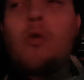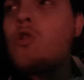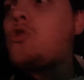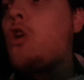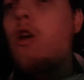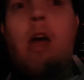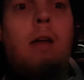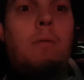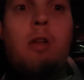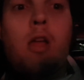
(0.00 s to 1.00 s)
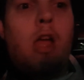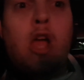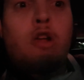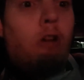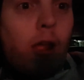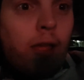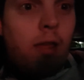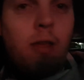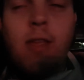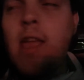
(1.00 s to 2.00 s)
was a
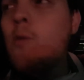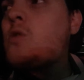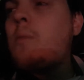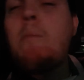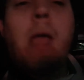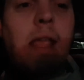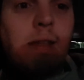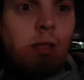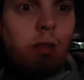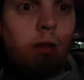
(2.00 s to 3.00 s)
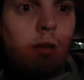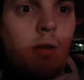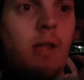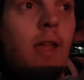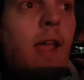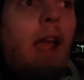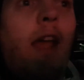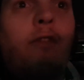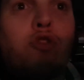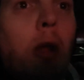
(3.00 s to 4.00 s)
cracker. It was amazing.
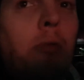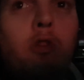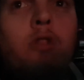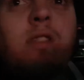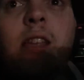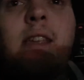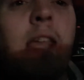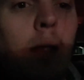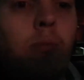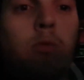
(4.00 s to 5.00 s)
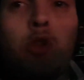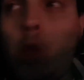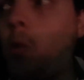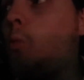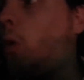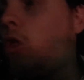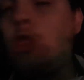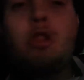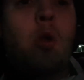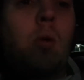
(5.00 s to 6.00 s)
If Tommy Rovers can keep doing what
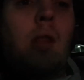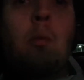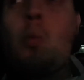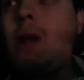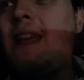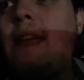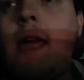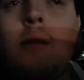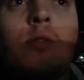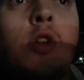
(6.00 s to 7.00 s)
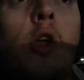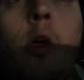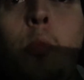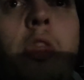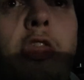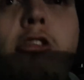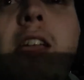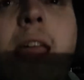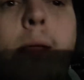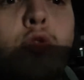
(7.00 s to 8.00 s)
they're doing I'm winning games, with
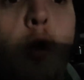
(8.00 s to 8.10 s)
three games